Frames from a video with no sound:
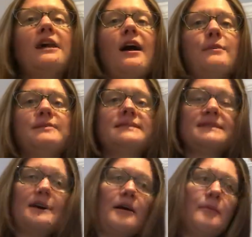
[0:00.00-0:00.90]
up
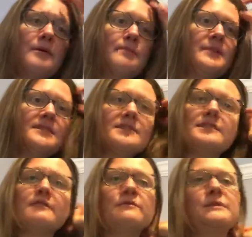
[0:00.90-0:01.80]
some
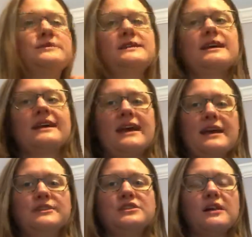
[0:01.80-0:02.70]
pieces of music,
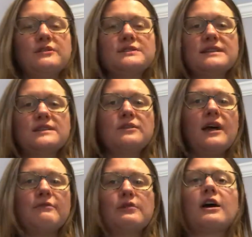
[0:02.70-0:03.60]
and cellos, I don't
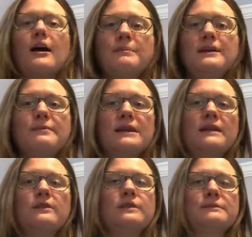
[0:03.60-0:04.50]
have your copy, but I
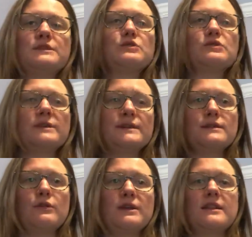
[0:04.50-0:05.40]
know that Miss Julie
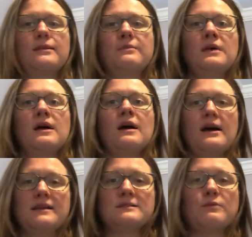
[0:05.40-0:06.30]
is loading them
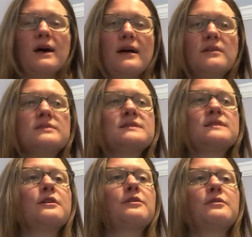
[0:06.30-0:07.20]
as well.
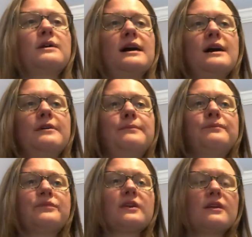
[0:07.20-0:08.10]
So
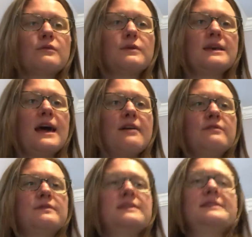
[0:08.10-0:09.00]
we
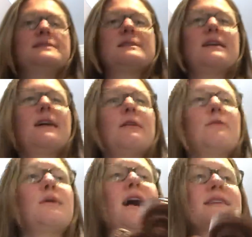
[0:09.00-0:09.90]
have these
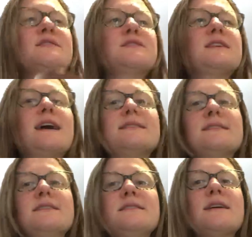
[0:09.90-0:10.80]

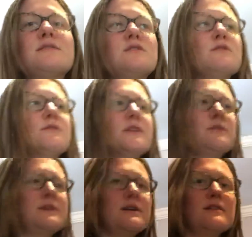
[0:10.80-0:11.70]
exercises. I'll show you
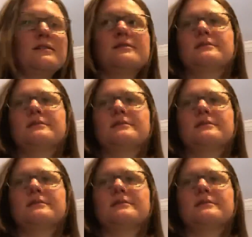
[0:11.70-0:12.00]
here.